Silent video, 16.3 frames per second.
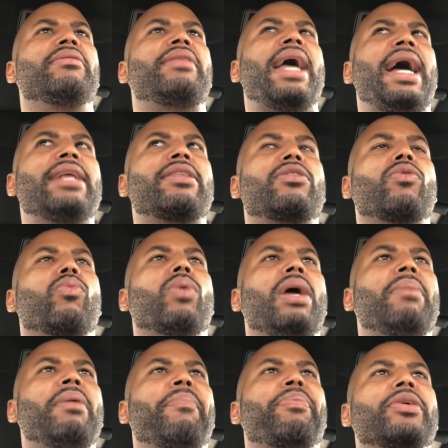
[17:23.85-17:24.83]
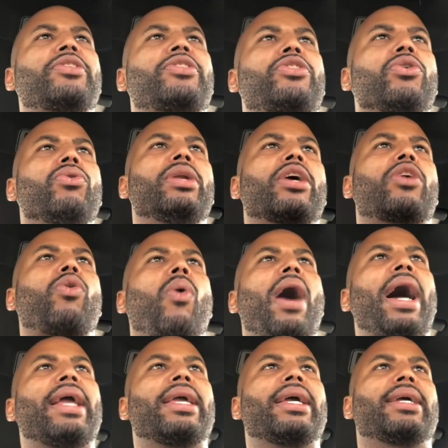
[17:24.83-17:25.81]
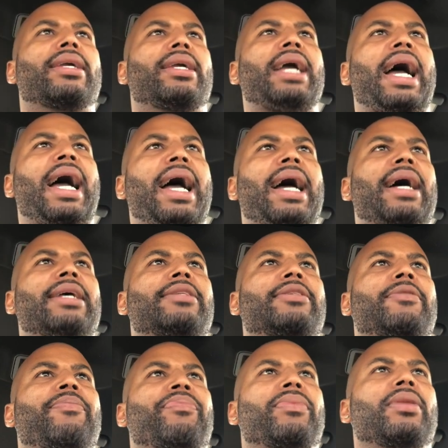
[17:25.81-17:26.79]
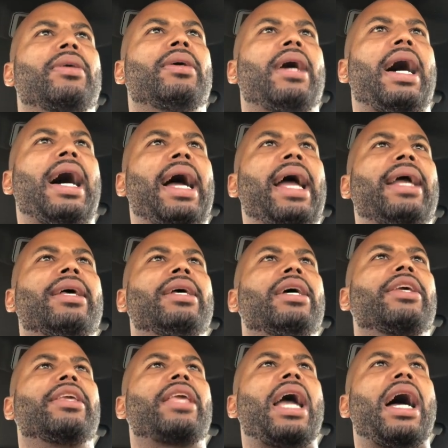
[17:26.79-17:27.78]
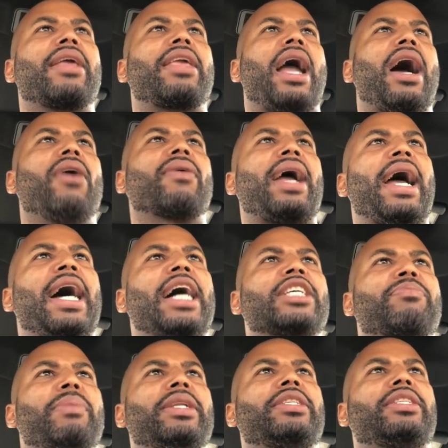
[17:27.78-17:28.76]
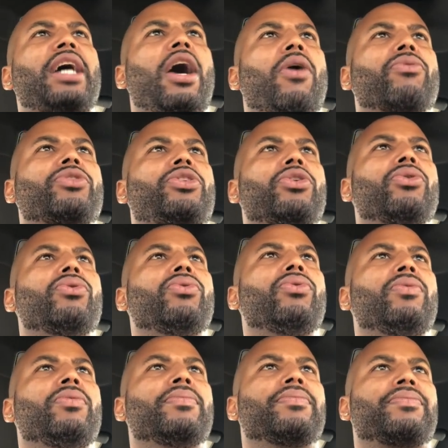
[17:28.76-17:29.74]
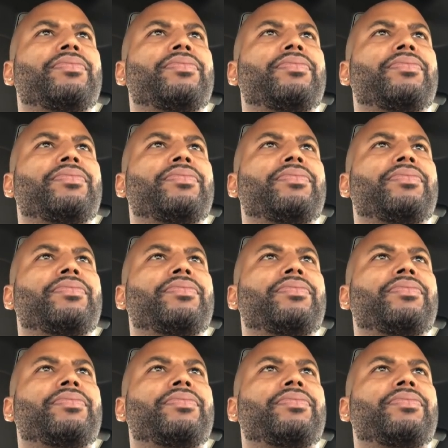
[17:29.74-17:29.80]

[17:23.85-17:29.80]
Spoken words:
The women pursue the quiet guys. All right? Y'all guys been taught to